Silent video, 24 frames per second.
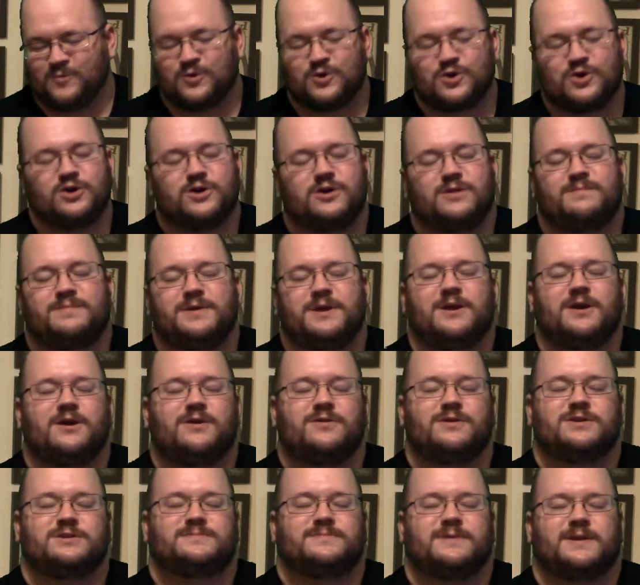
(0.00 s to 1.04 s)
Could be
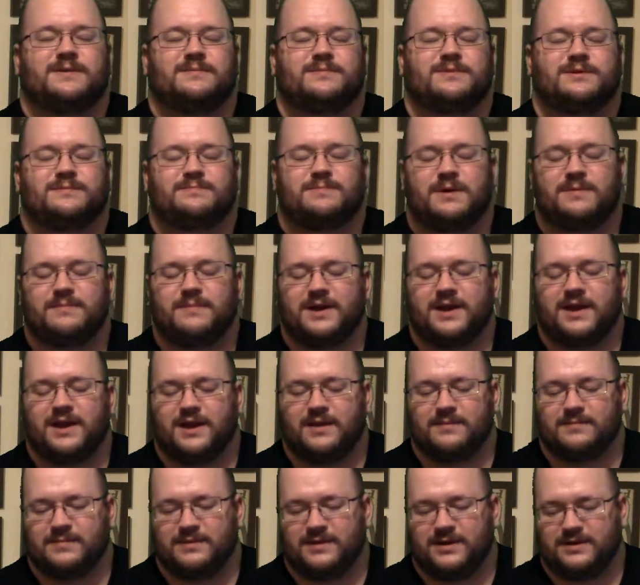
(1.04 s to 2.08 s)
Owens, but I'm going to put my
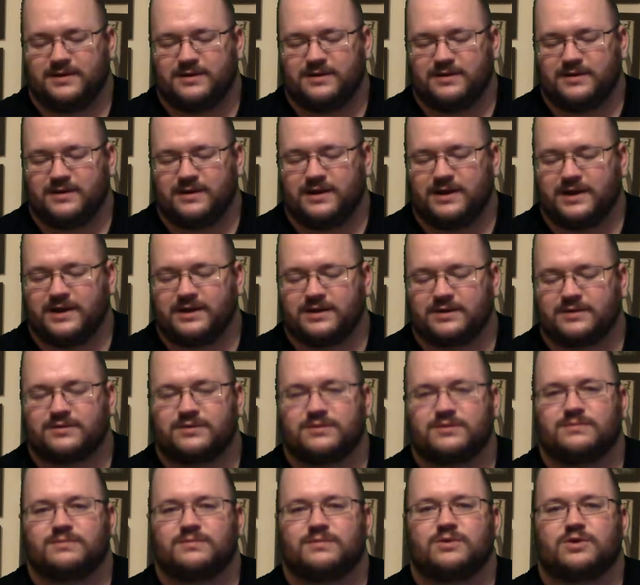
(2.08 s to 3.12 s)
name under
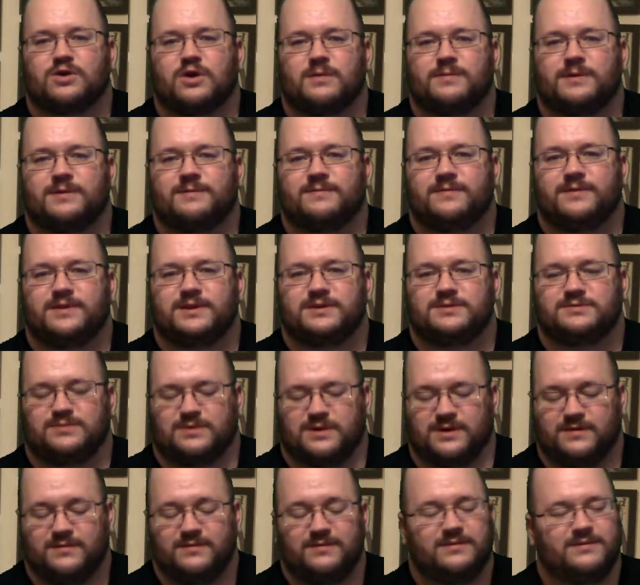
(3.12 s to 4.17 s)
Corbin for this
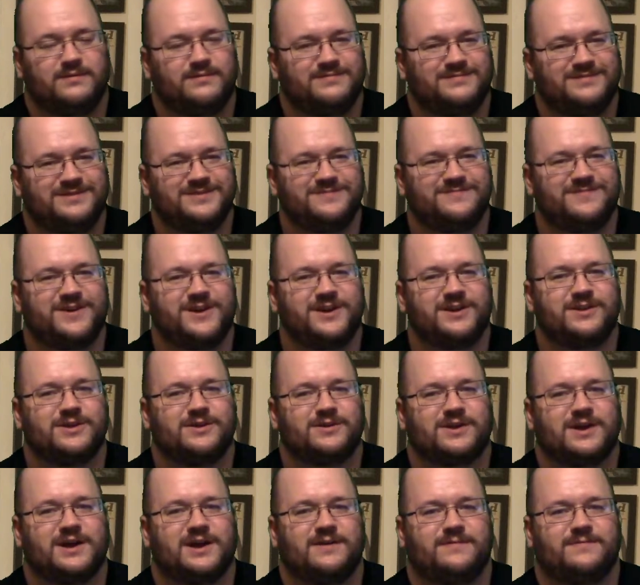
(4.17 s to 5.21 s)
one. Very
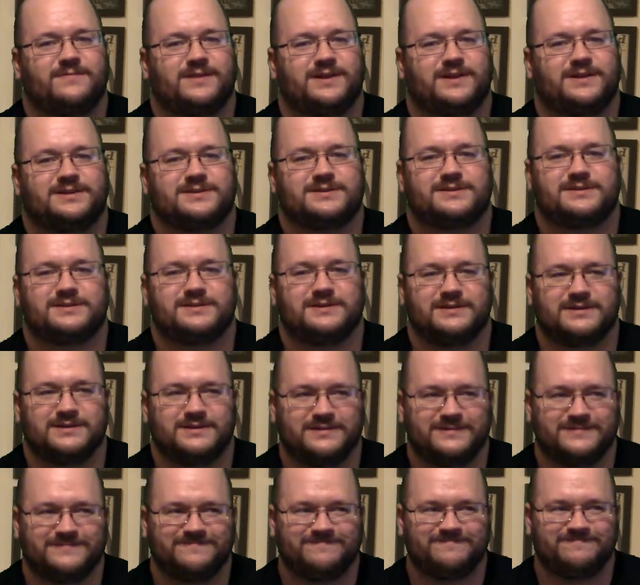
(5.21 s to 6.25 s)
low confidence.
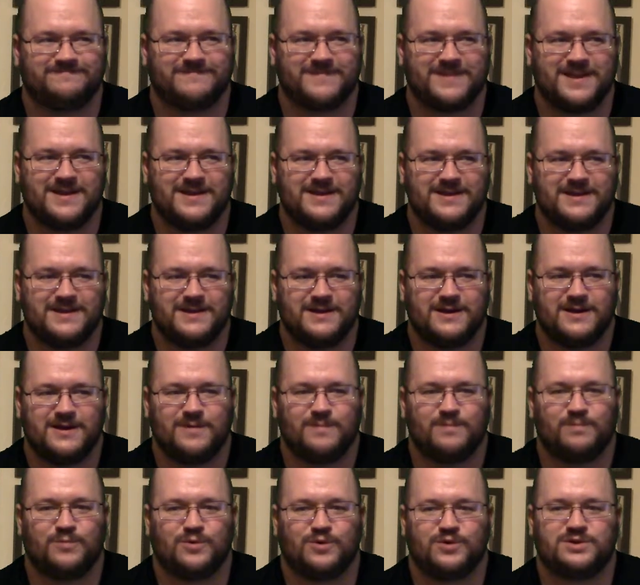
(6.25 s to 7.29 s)

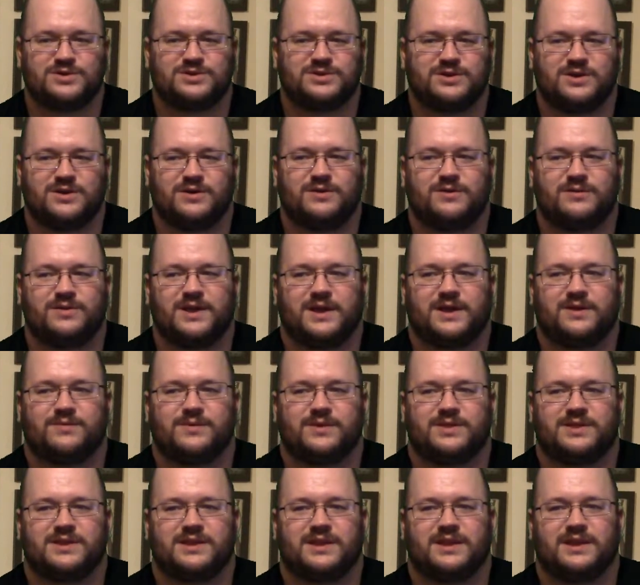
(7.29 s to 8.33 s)
More so than
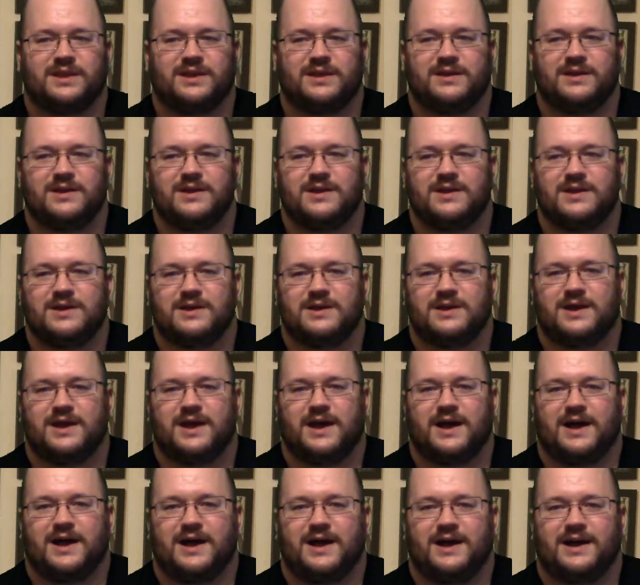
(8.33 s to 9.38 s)
with the
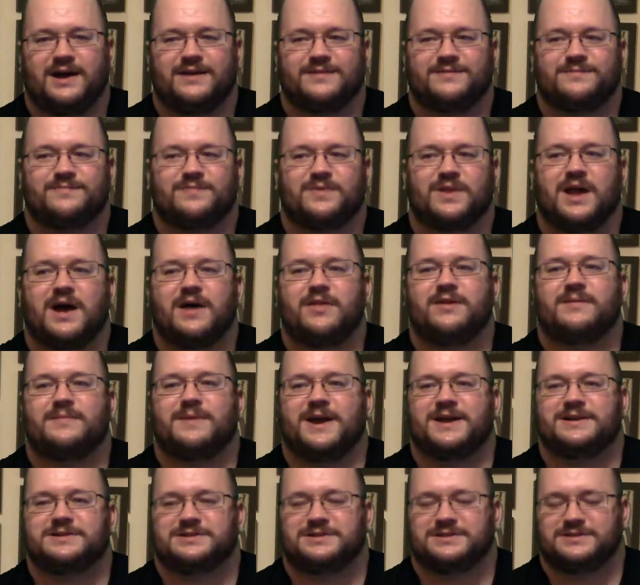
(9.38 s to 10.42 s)
other
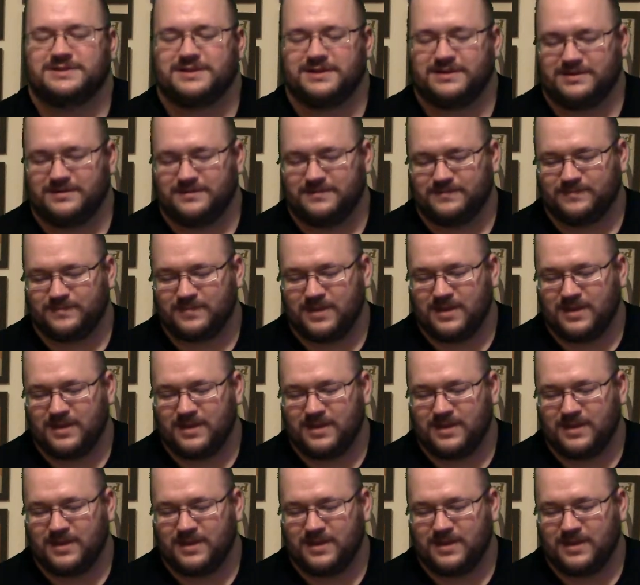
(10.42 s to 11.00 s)
matches, though.